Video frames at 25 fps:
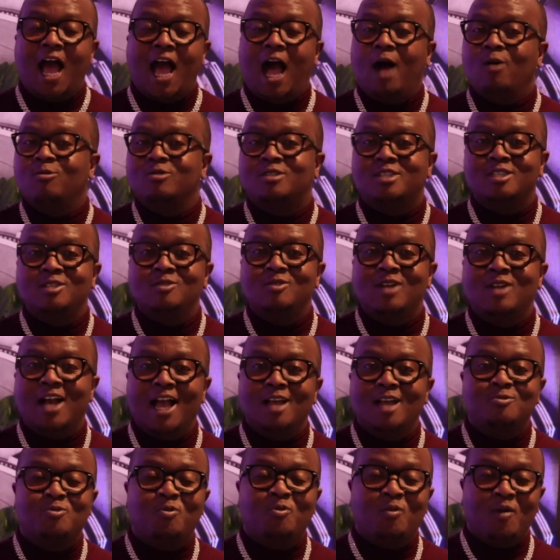I will see you
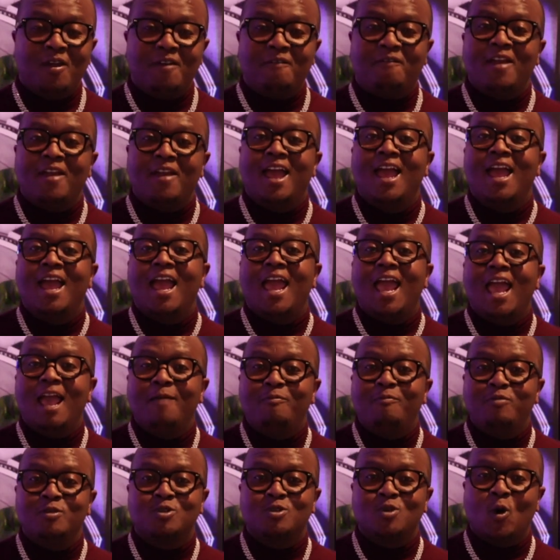guys with
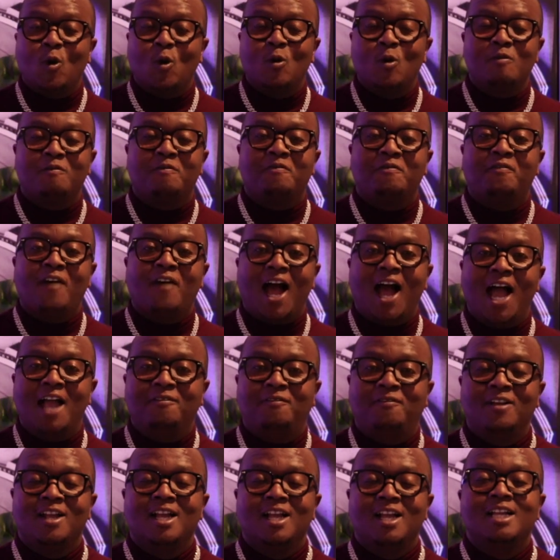episode
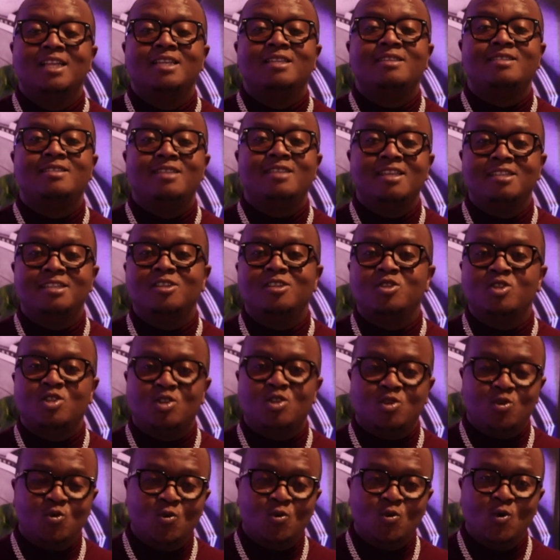5, season
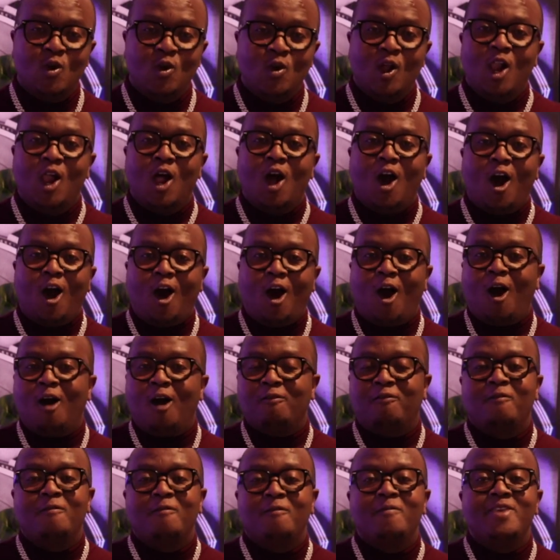2
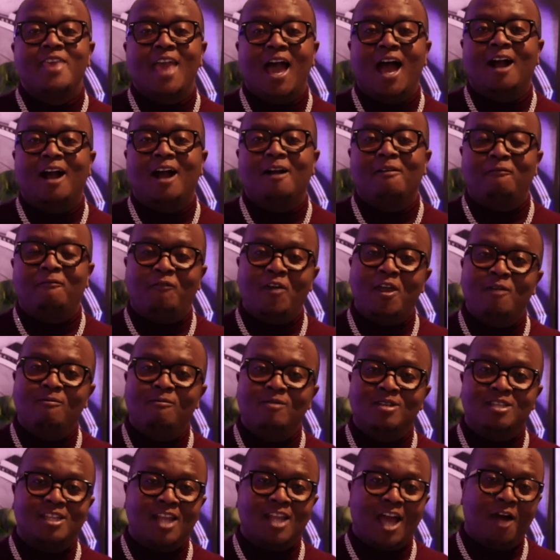of Young,
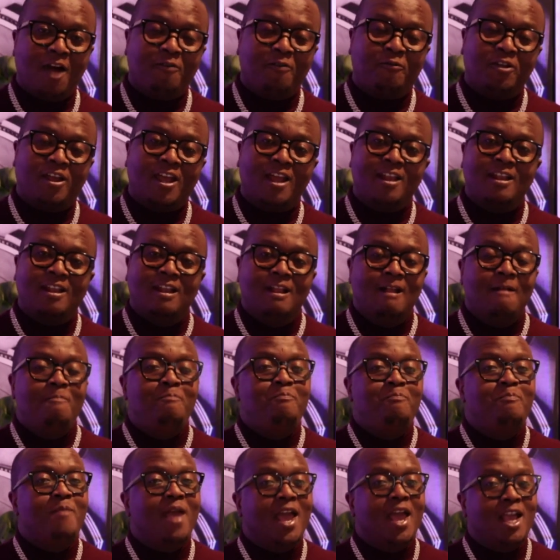Famous, and African.
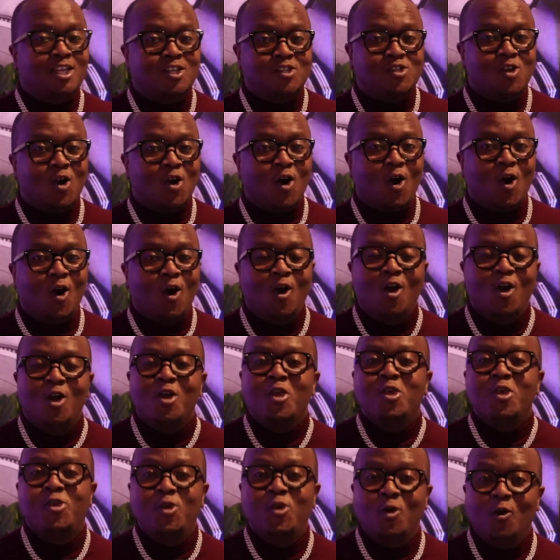Make sure
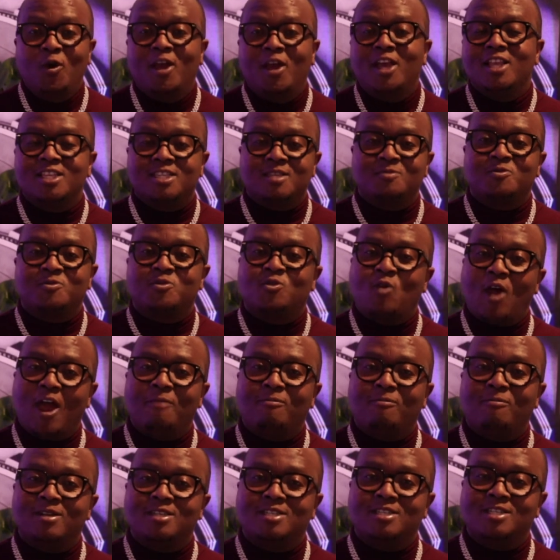you hit the
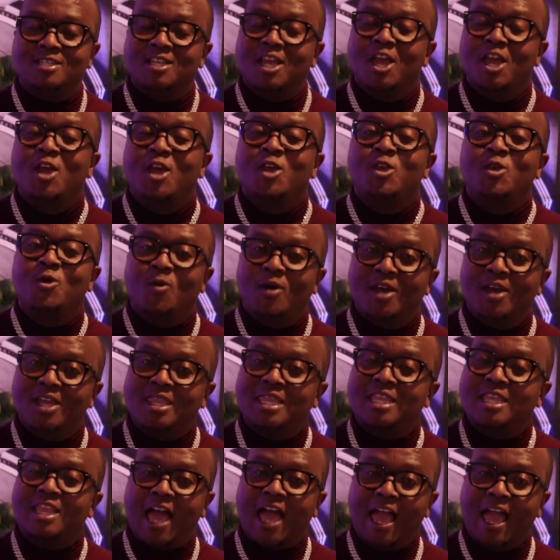subscribe button, you
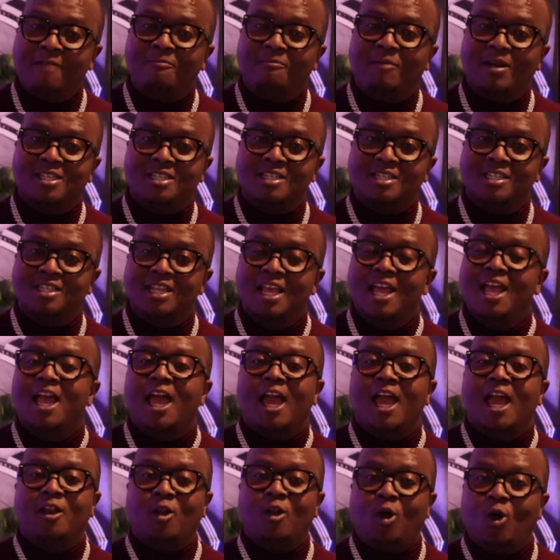hit the like button,
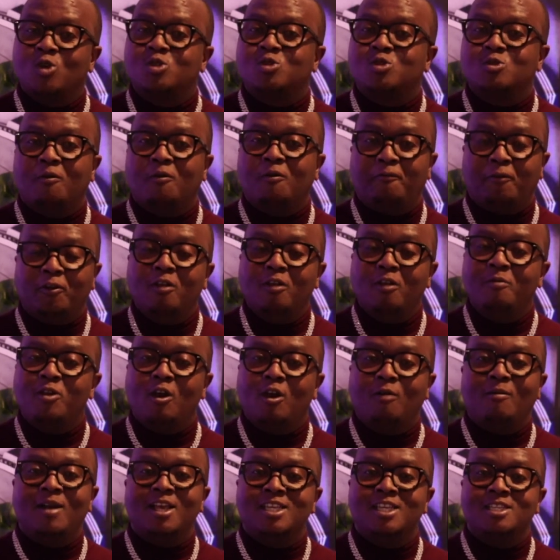and also follow me
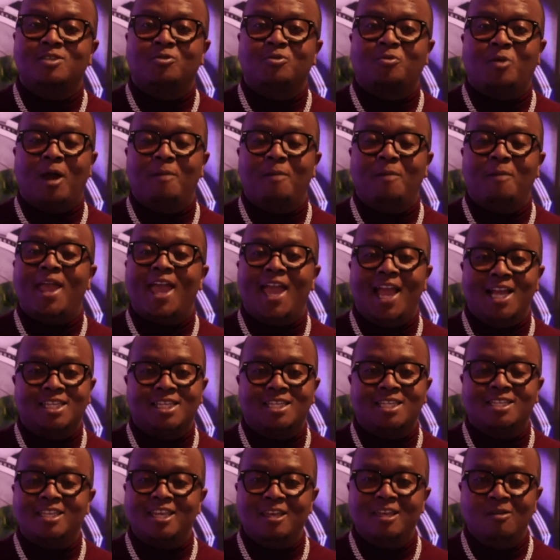on my Instagram at
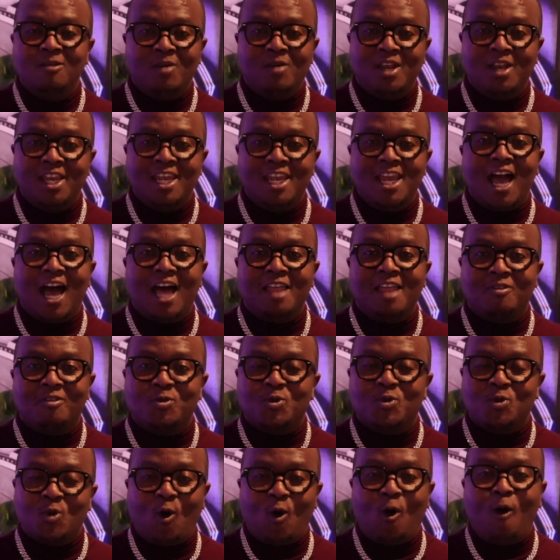
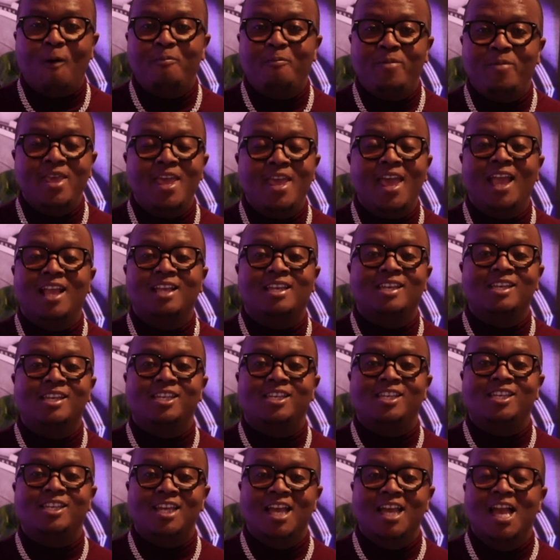
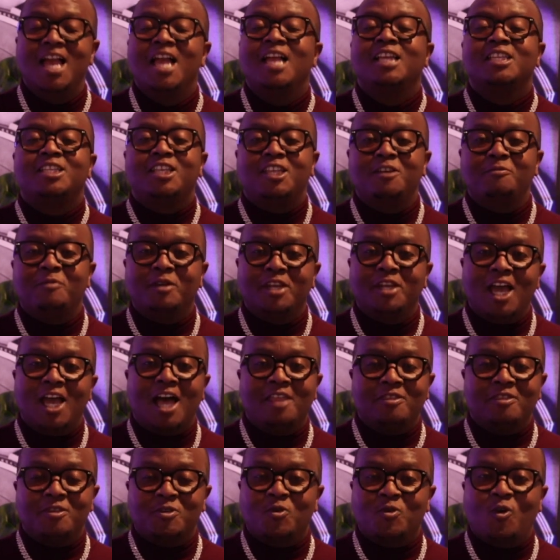tmoney_bagg,
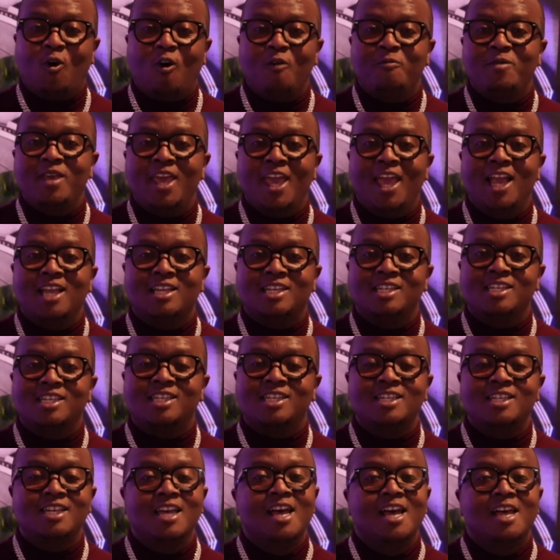
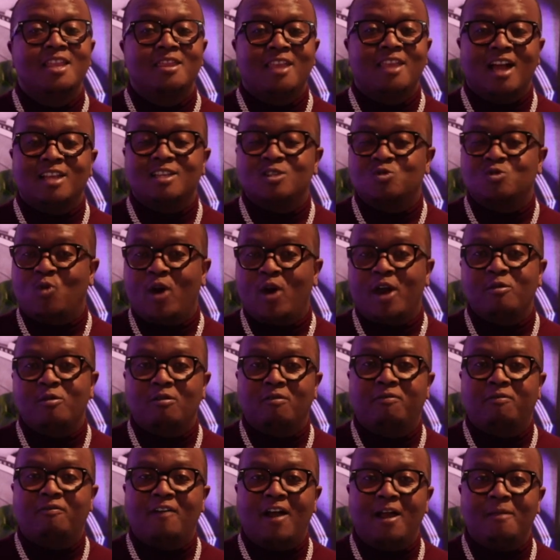tmoney_bagg. That is where you
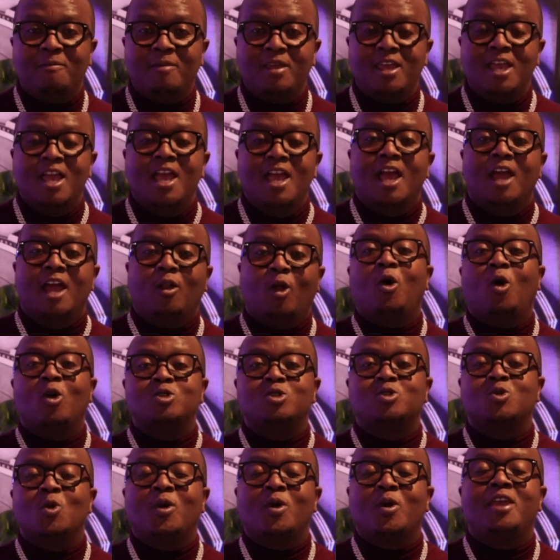will find me. And
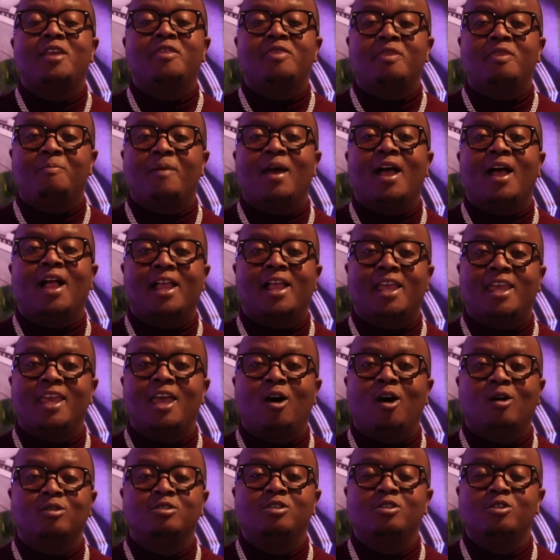also hit the bell
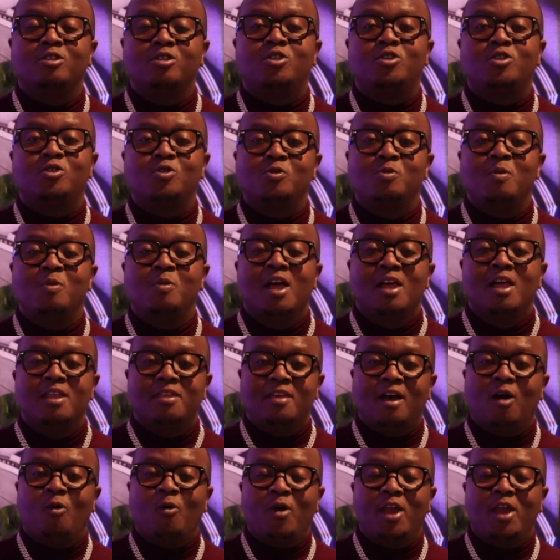here on YouTube.
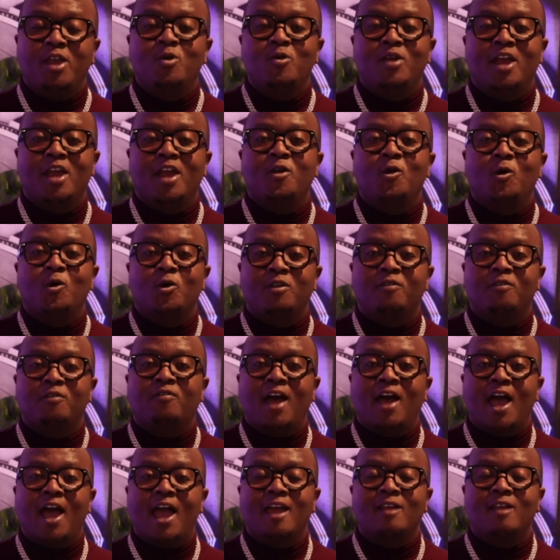That way you get
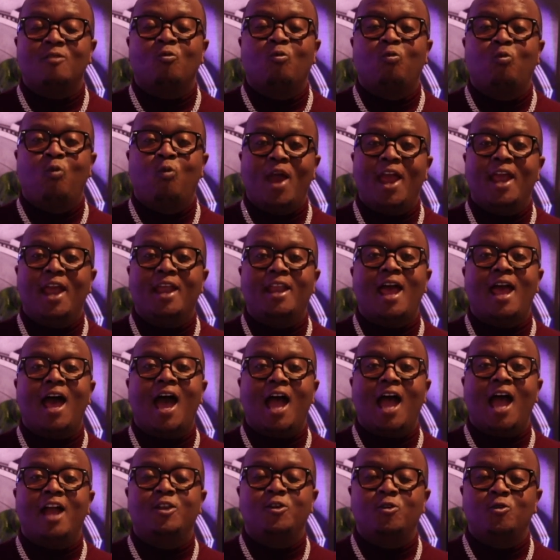notified when
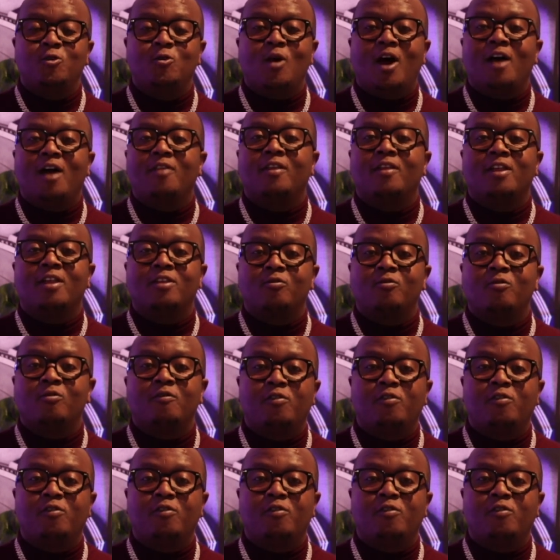I do another